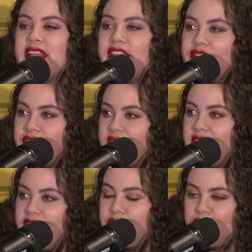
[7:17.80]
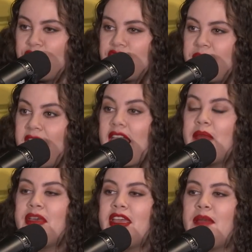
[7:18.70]
interesting that you talked about
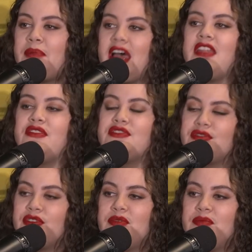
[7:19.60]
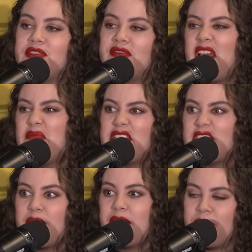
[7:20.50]
like being a part of those groups of like messed
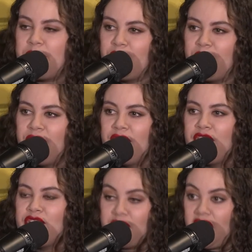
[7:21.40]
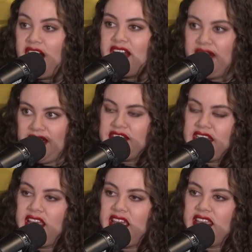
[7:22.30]
up people. You kind of have to
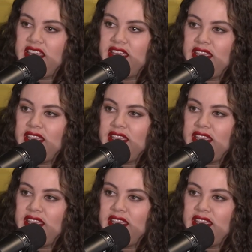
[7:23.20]
like,